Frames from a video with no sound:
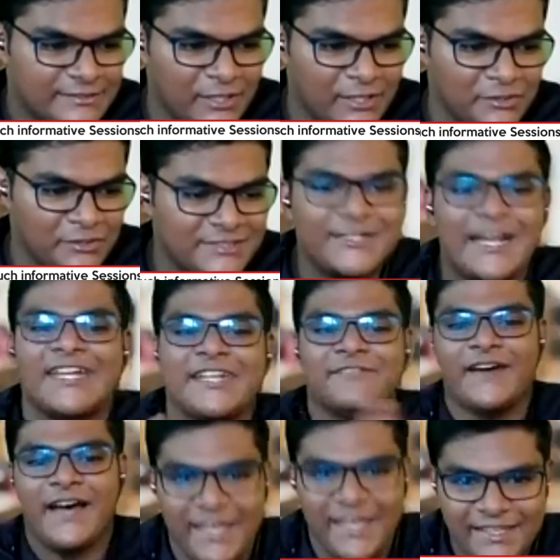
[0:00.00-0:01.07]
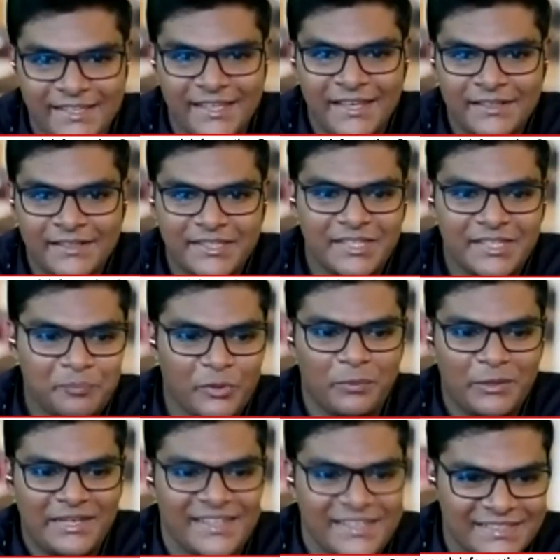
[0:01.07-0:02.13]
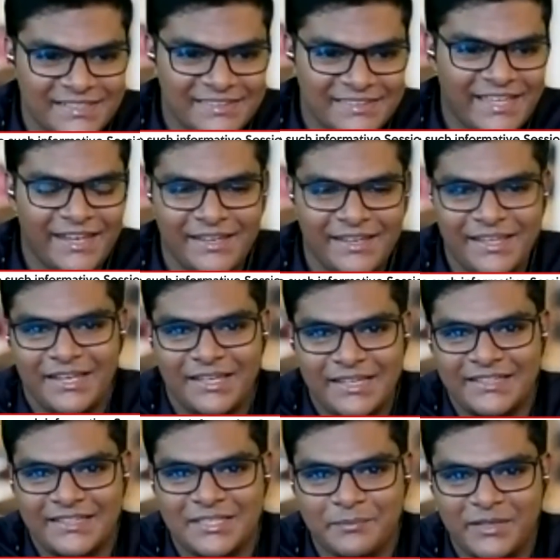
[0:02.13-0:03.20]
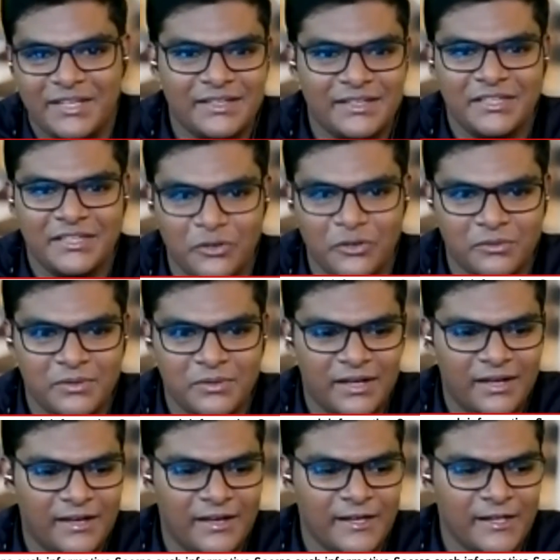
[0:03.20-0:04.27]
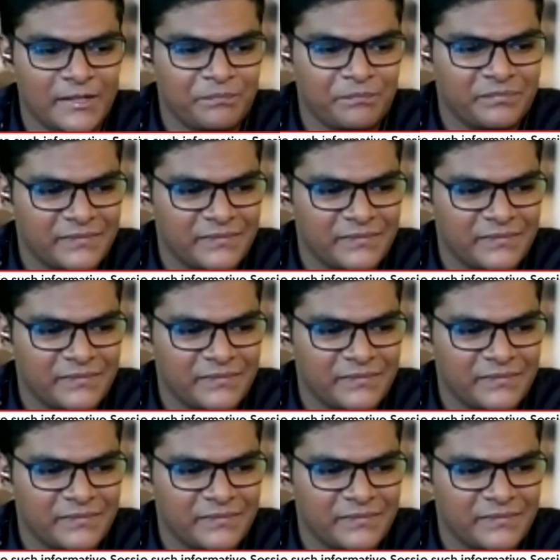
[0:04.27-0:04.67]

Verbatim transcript: try to stratify the population, then it, it's a bit, you know, uh,